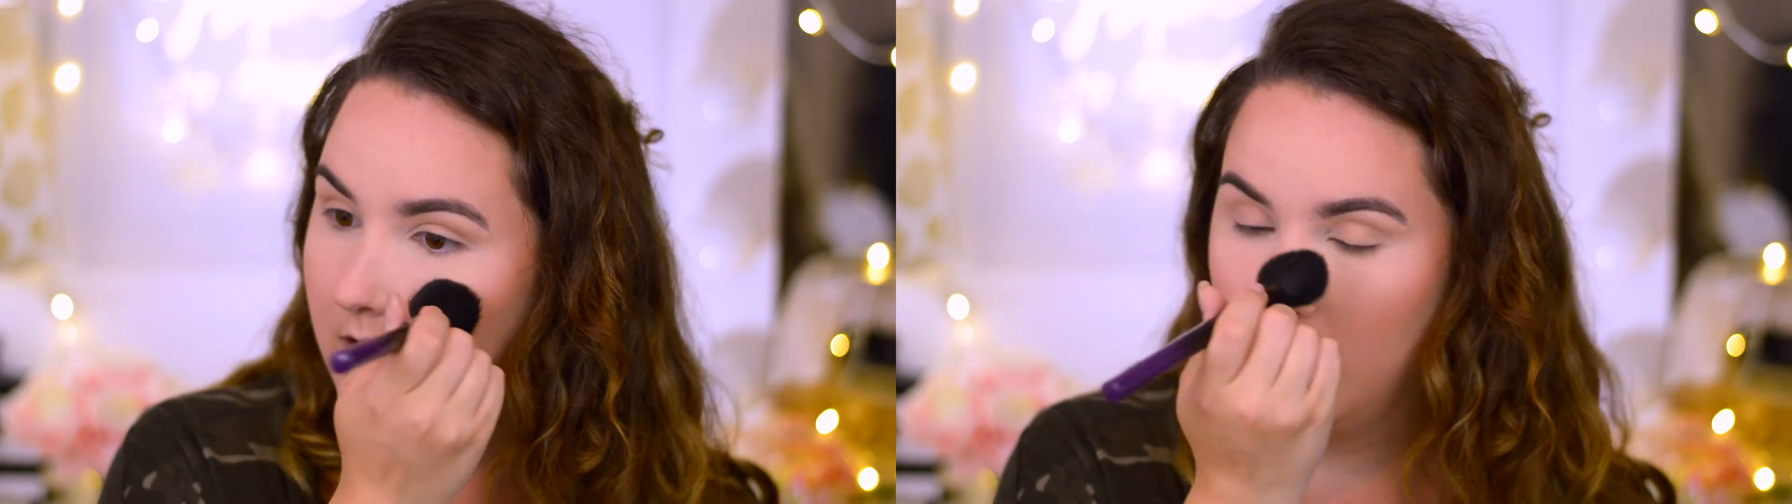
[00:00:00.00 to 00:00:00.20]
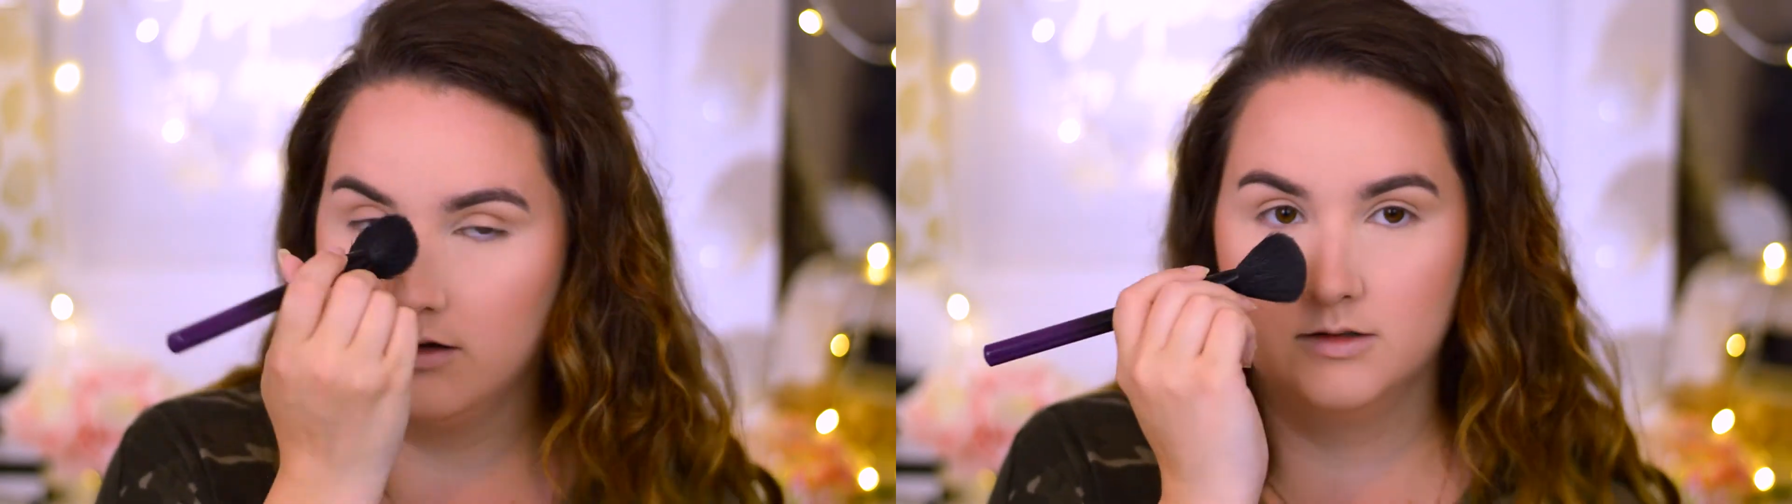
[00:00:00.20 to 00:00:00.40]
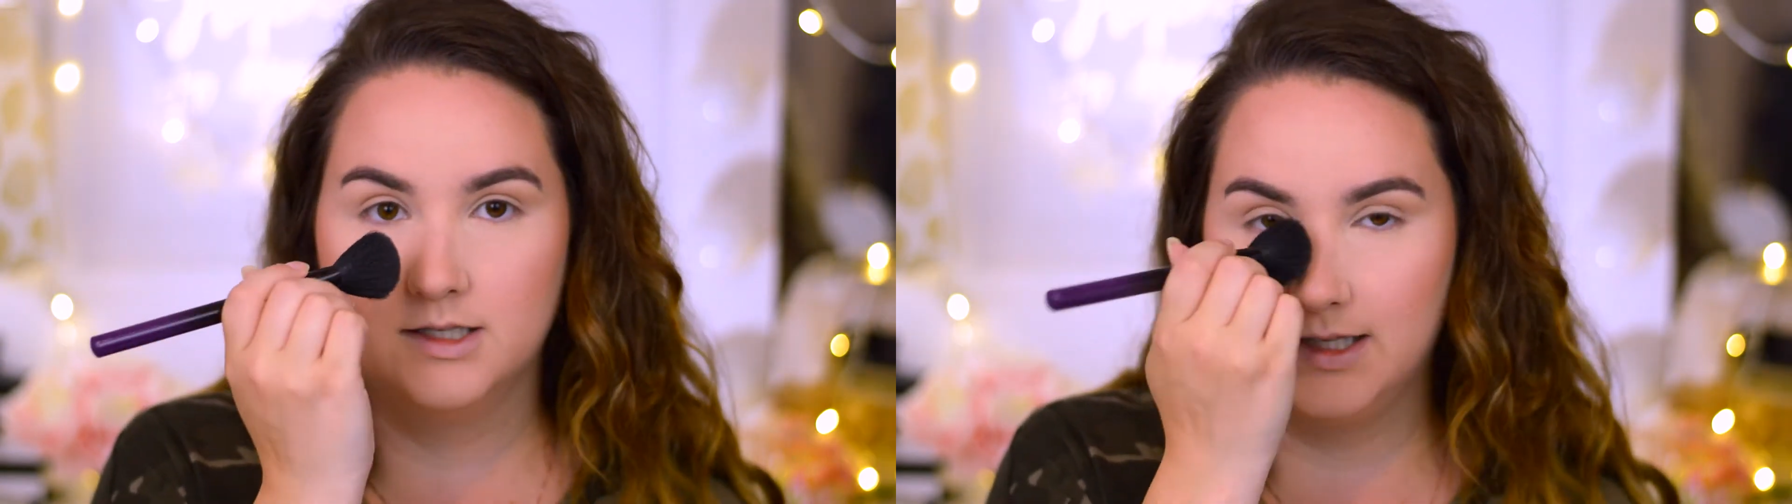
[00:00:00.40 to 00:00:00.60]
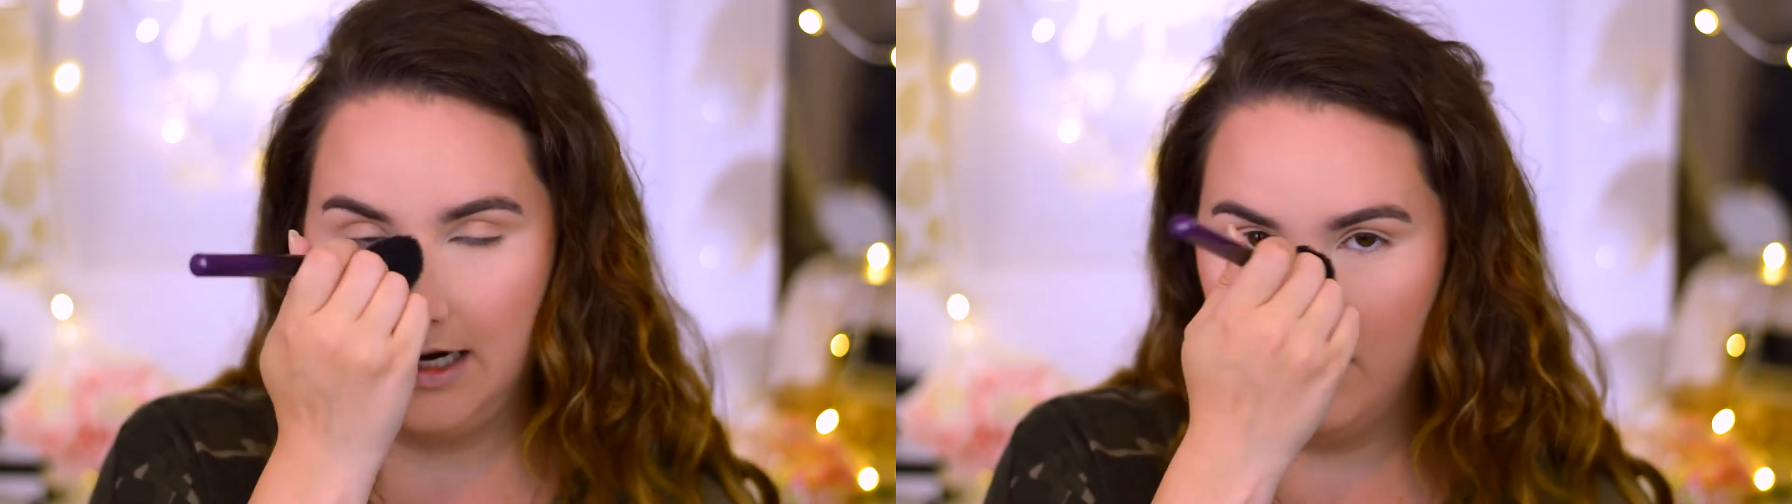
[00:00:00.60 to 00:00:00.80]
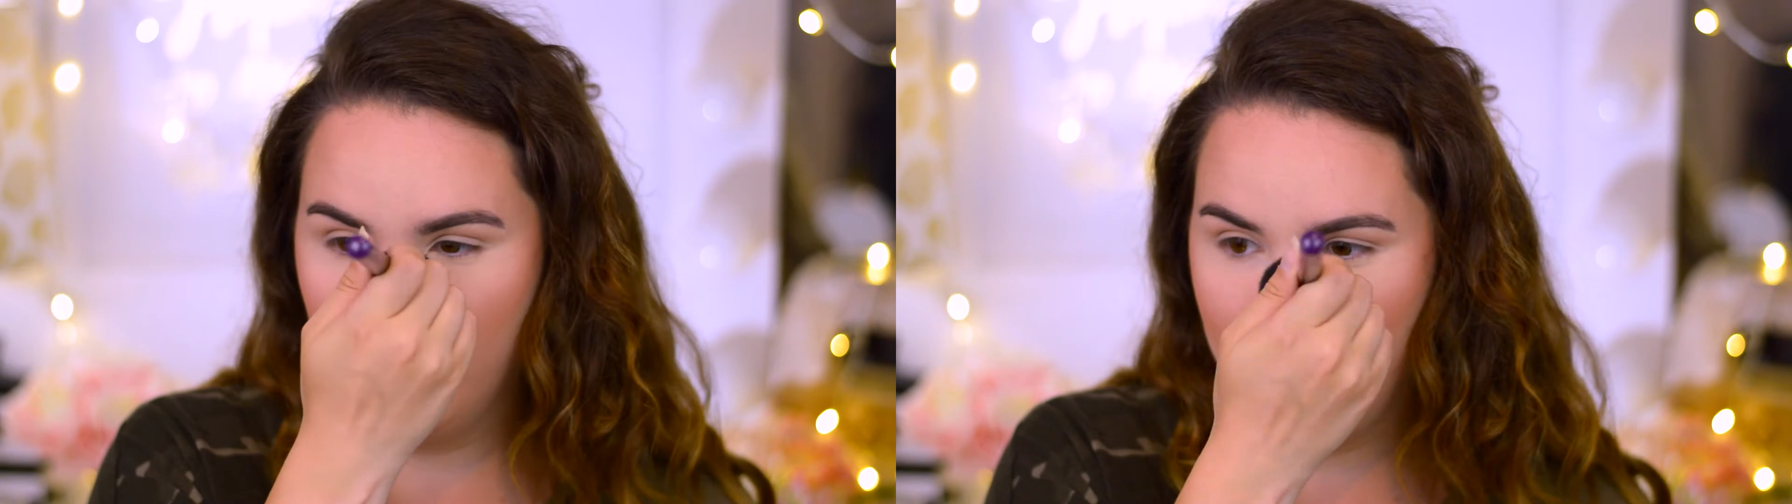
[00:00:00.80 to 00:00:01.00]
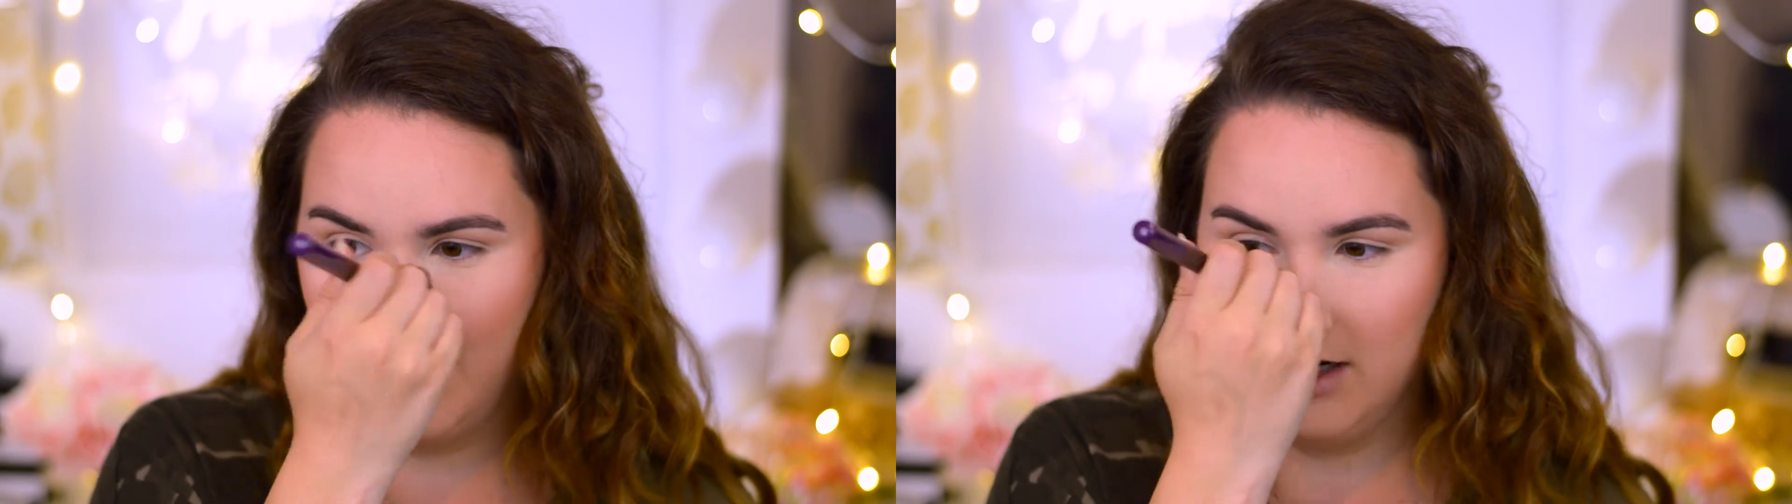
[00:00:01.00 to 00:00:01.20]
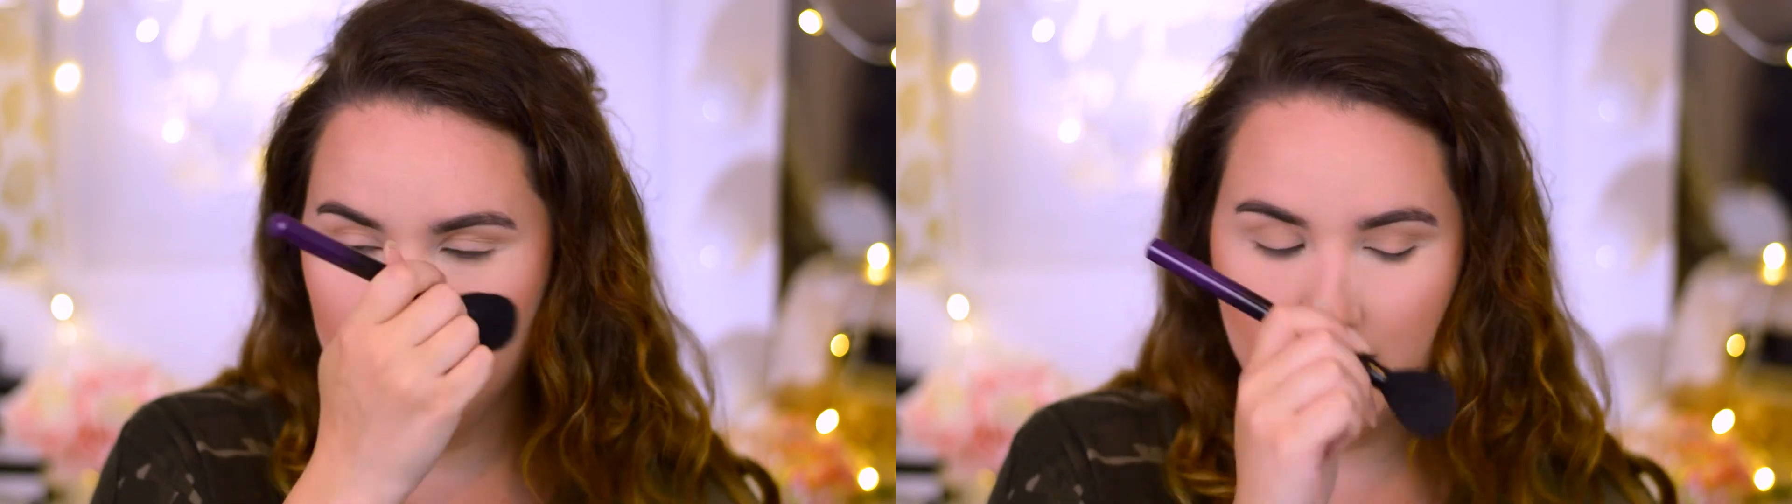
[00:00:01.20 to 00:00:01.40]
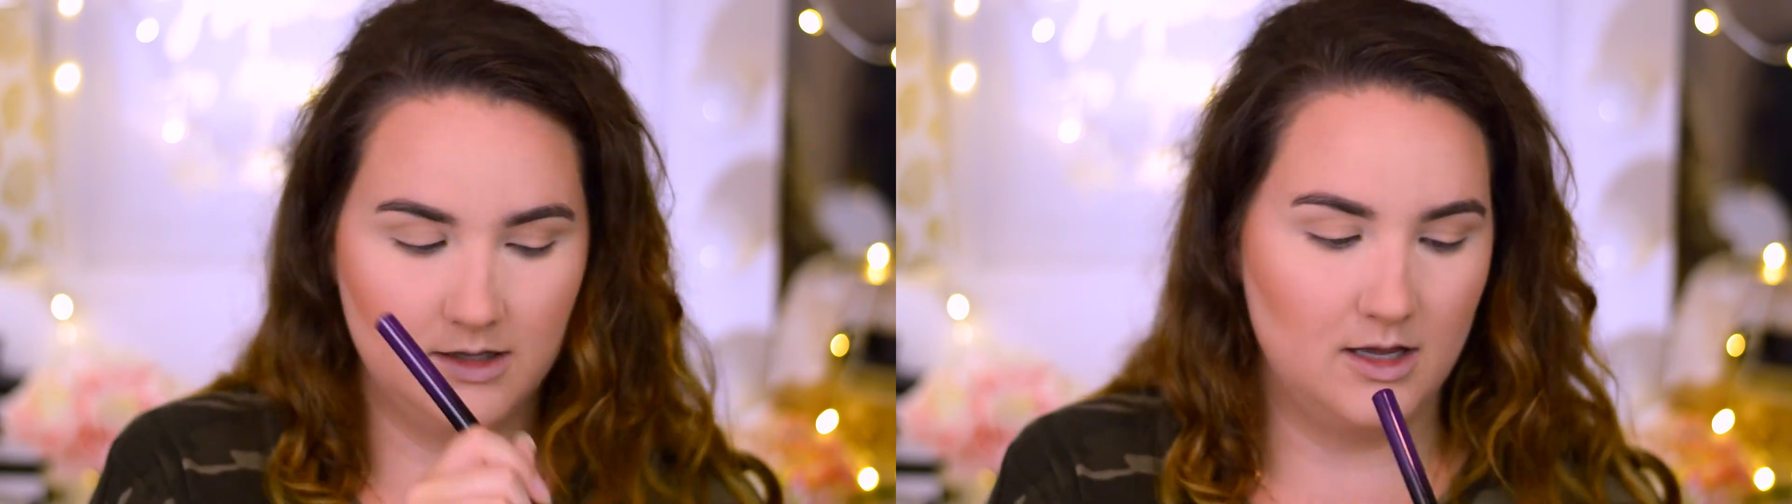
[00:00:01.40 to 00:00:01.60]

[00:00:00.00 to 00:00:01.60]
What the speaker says: on the side of my nose and